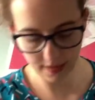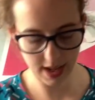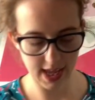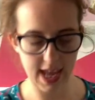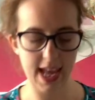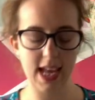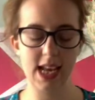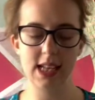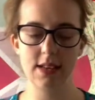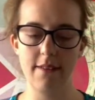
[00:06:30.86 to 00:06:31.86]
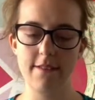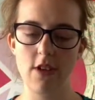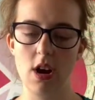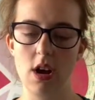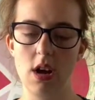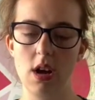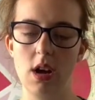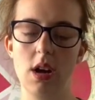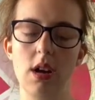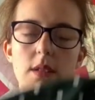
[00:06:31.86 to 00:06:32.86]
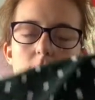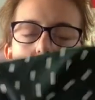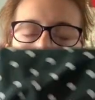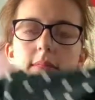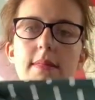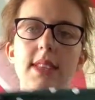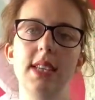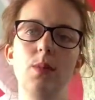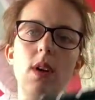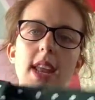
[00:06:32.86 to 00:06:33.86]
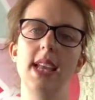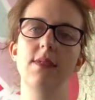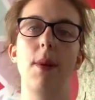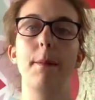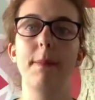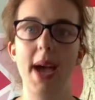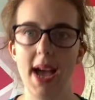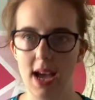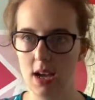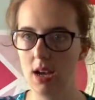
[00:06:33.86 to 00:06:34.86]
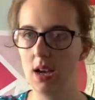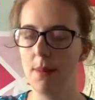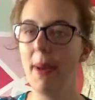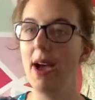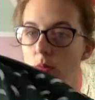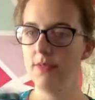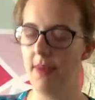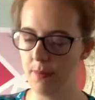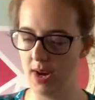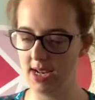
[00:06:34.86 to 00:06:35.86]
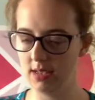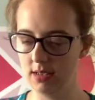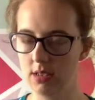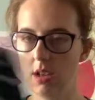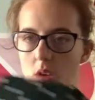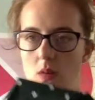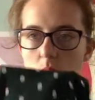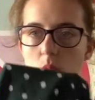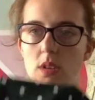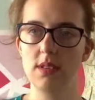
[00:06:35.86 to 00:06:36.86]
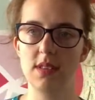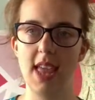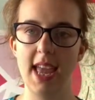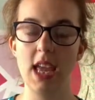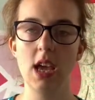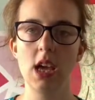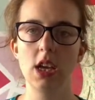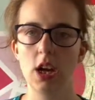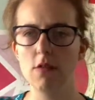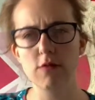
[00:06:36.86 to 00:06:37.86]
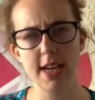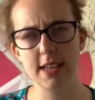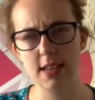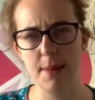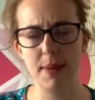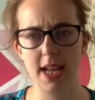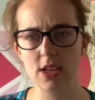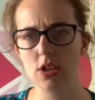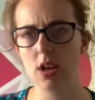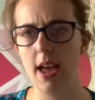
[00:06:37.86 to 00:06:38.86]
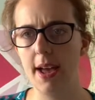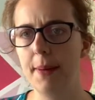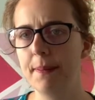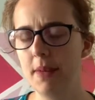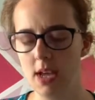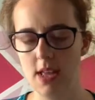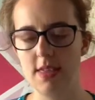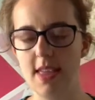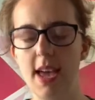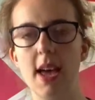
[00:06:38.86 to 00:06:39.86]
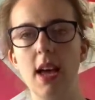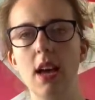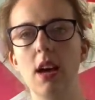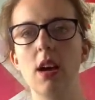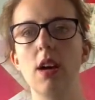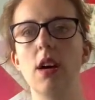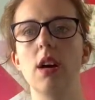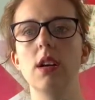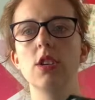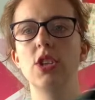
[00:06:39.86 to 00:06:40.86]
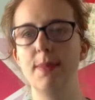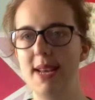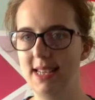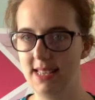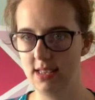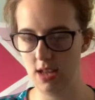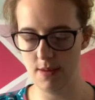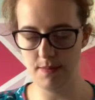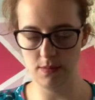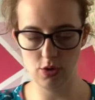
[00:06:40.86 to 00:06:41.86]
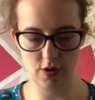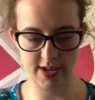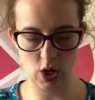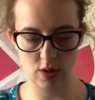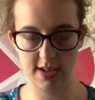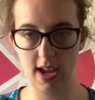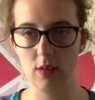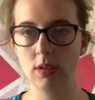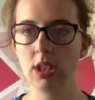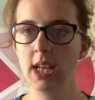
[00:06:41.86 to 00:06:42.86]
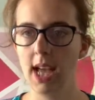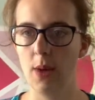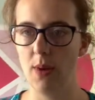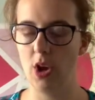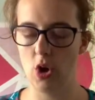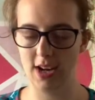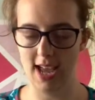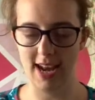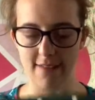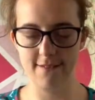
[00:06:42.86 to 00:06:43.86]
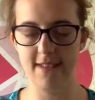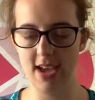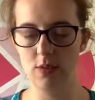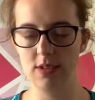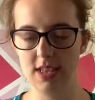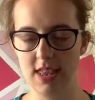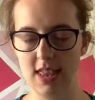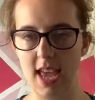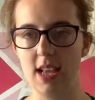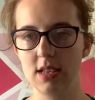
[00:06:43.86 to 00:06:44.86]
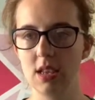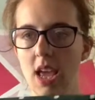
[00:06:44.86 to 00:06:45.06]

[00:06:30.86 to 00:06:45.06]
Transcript: is from, this one is from Pound Fabrics. So once they kind of re-established their shipping system during lockdown, I went on and I found this.